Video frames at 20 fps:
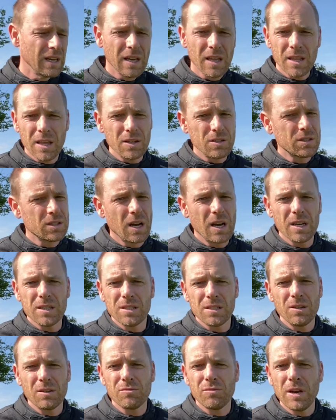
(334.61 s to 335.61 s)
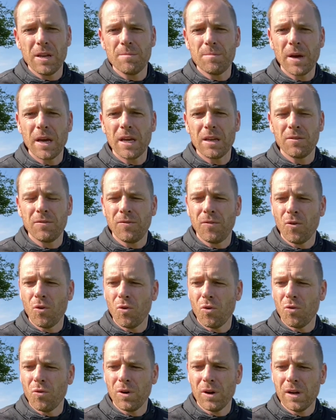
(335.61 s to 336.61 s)
those tires are not really made
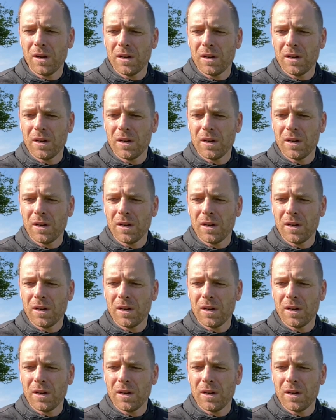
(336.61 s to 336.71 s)
for